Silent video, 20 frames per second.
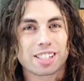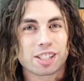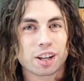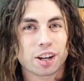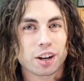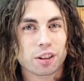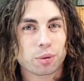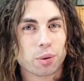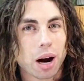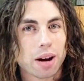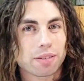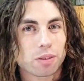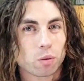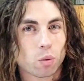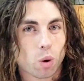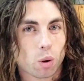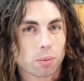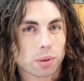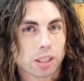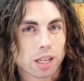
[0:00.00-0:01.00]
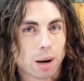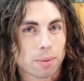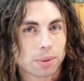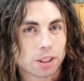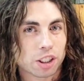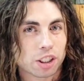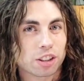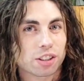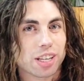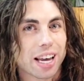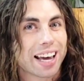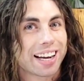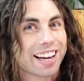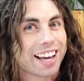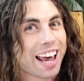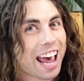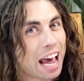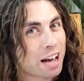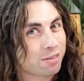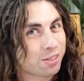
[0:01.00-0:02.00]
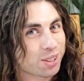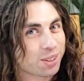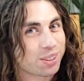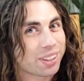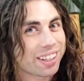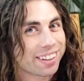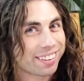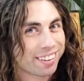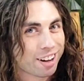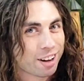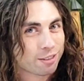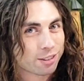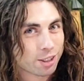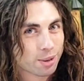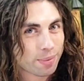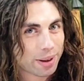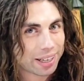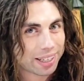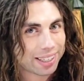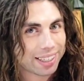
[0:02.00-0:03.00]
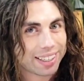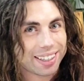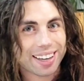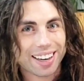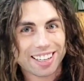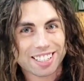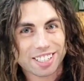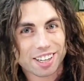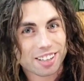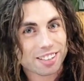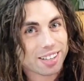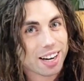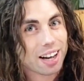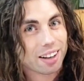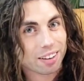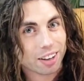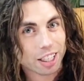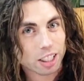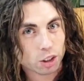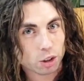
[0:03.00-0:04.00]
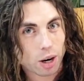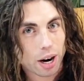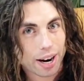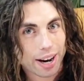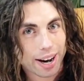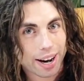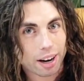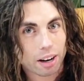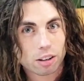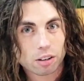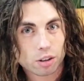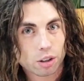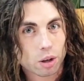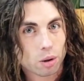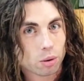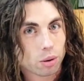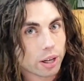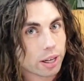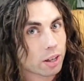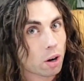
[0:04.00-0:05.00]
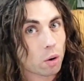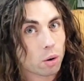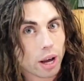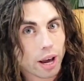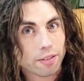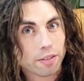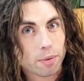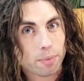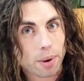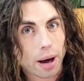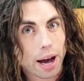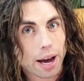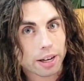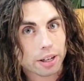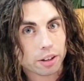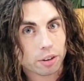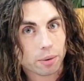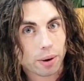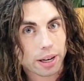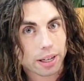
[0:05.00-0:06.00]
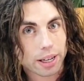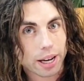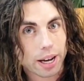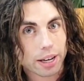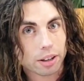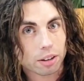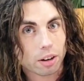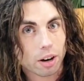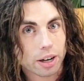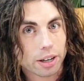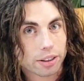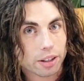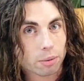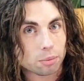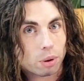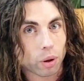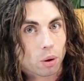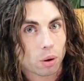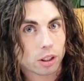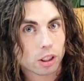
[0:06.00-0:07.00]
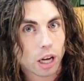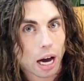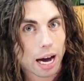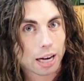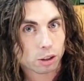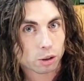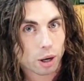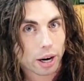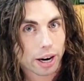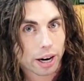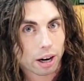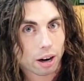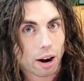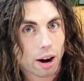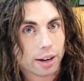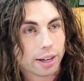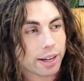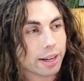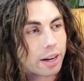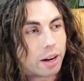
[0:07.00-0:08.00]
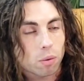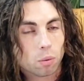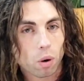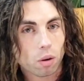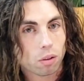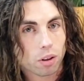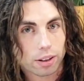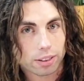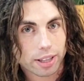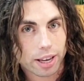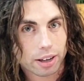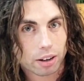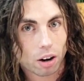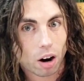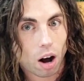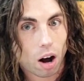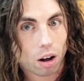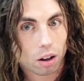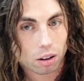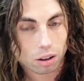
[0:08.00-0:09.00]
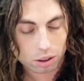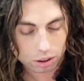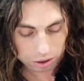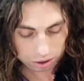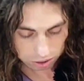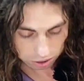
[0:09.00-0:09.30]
It is going to thrive in warmer temperatures, and it absolutely loves humidity. It does not like dry air, so don't have it by your radiator or anything blowing hot dry air on it. It won't like that at all.